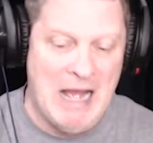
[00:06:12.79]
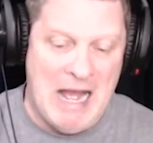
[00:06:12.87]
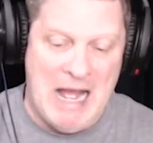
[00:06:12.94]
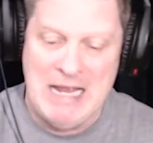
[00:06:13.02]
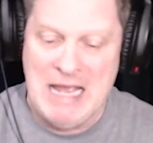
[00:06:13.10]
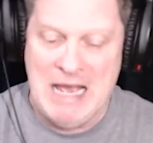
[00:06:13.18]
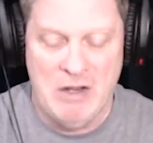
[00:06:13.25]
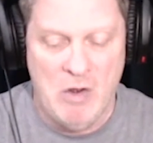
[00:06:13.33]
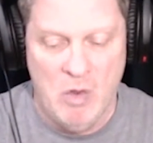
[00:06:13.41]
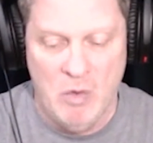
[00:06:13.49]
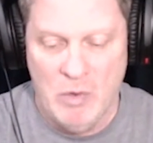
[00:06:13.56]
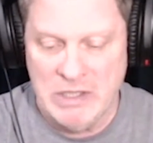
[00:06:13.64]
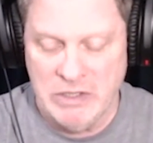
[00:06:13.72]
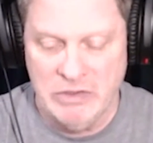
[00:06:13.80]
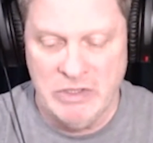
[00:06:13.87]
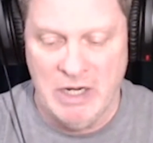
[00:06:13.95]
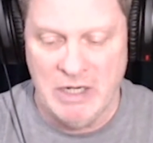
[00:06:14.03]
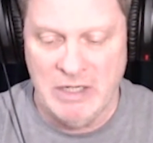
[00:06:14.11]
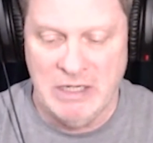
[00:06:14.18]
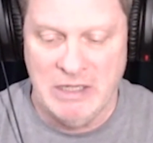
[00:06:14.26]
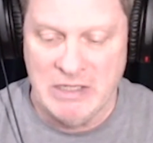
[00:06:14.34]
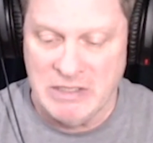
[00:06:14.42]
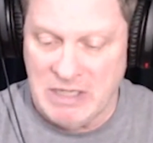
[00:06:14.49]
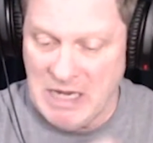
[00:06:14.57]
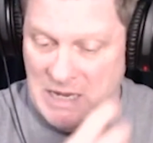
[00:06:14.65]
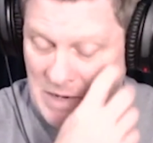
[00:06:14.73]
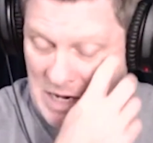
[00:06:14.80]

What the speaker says: I got to go to West Kentucky this game.